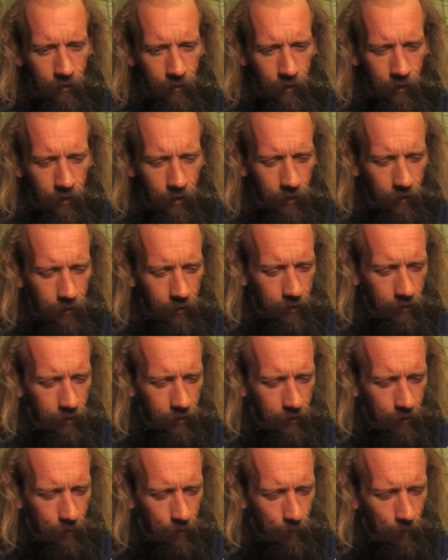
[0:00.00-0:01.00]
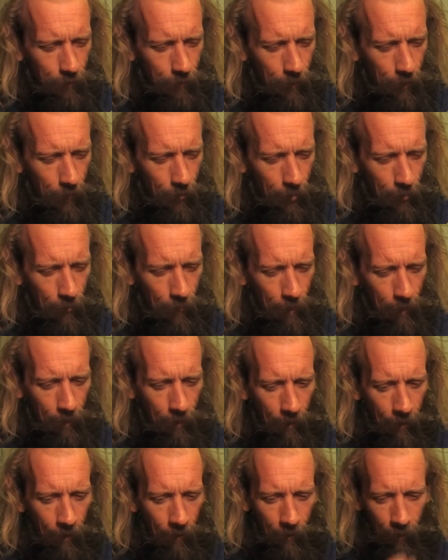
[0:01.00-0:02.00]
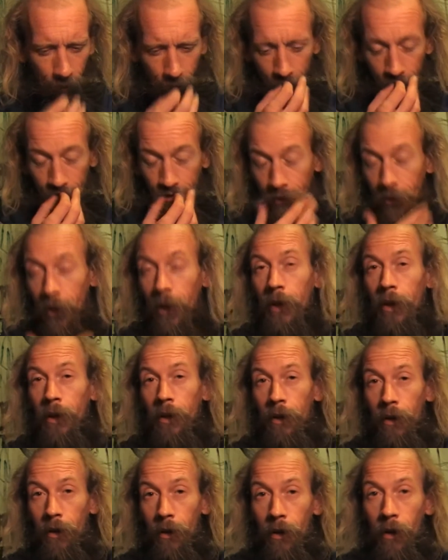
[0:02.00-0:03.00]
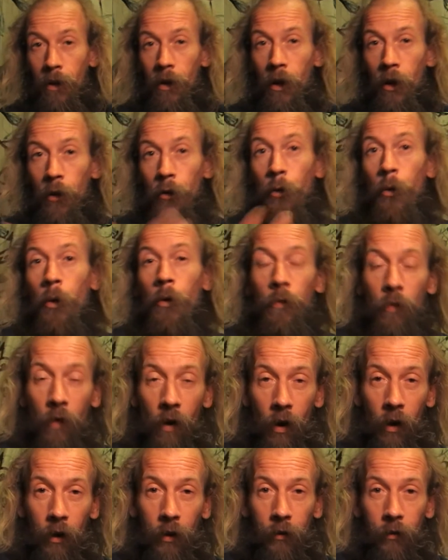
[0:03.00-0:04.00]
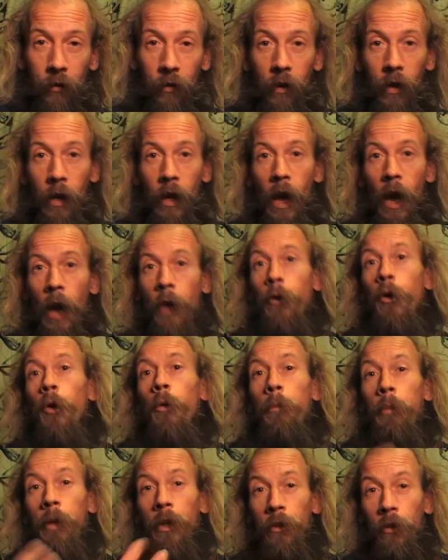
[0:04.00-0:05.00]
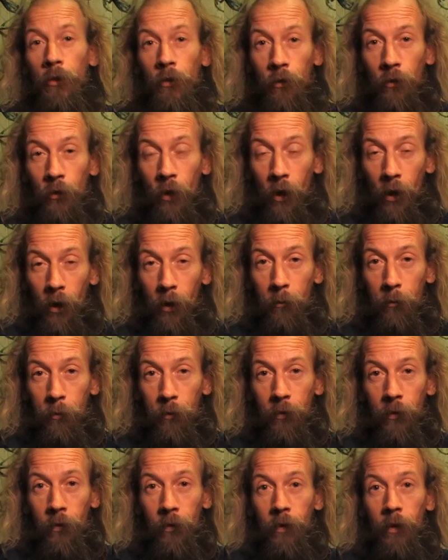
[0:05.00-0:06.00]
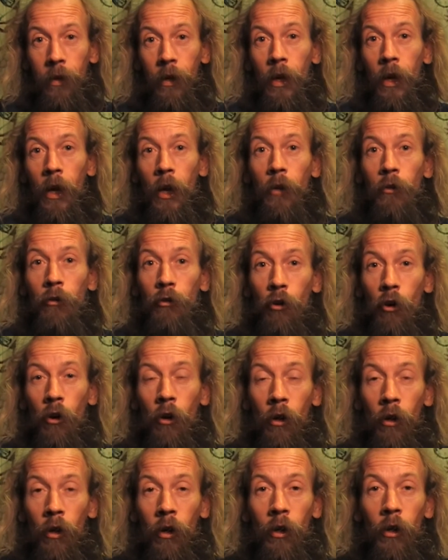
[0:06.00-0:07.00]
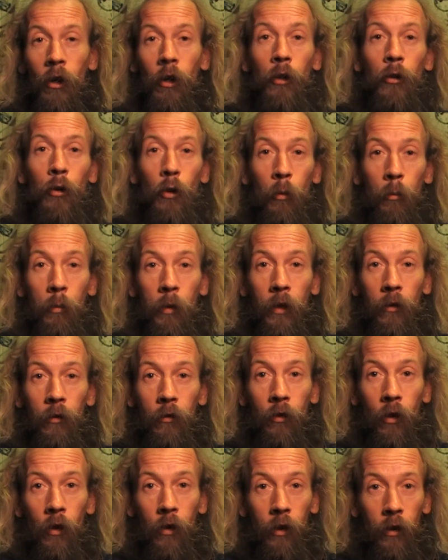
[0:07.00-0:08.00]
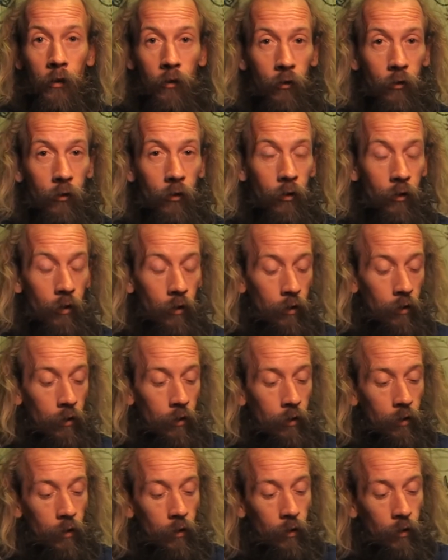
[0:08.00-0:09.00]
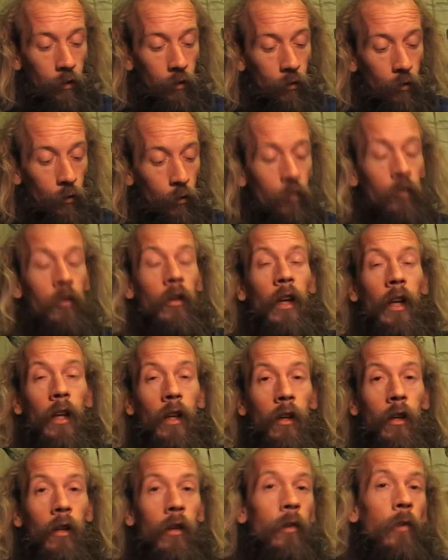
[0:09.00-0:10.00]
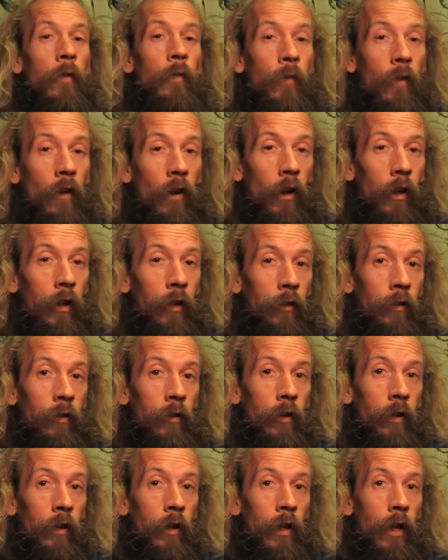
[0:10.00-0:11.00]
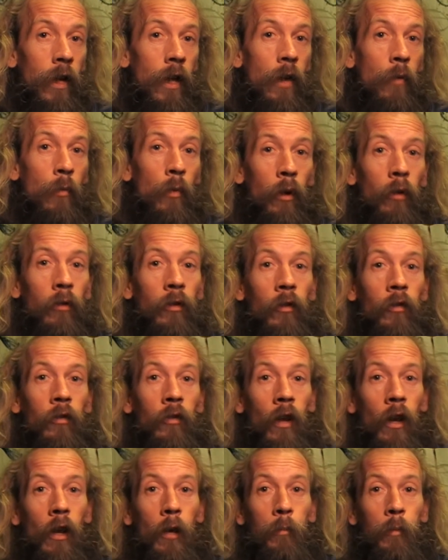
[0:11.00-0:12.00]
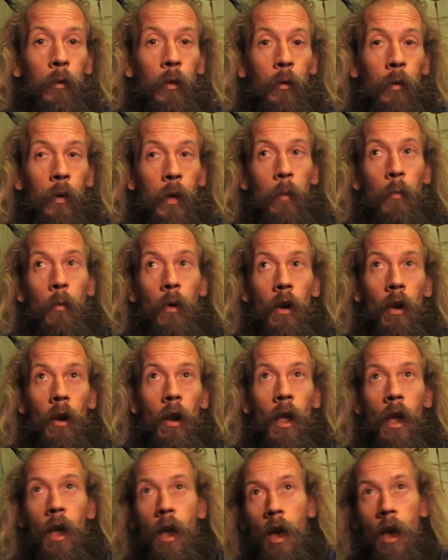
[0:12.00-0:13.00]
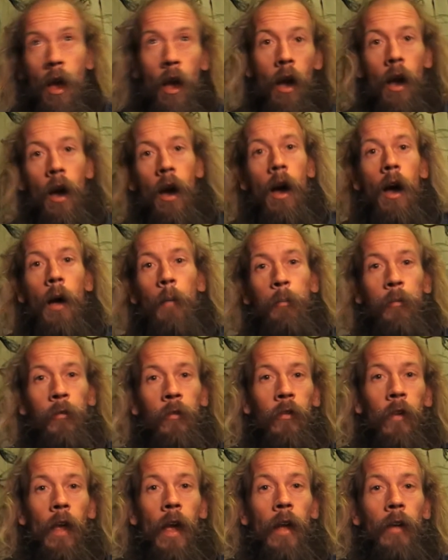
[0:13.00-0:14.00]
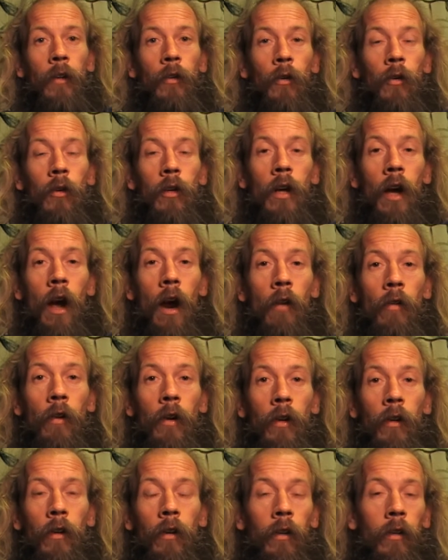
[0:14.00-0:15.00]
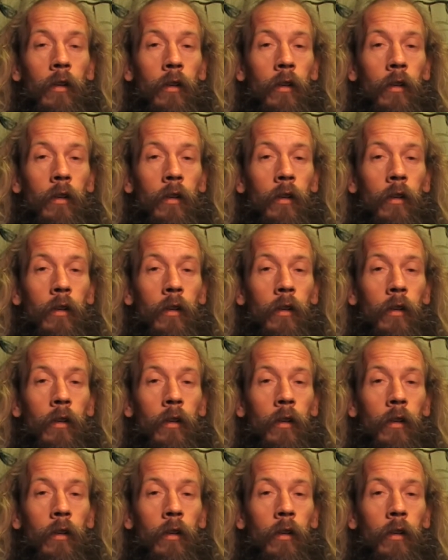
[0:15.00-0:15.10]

Nice. Seek, and you will find, and you'll be disturbed. Endure, and you'll be astonished. You seek, you find. It will disturb you, it will upset your current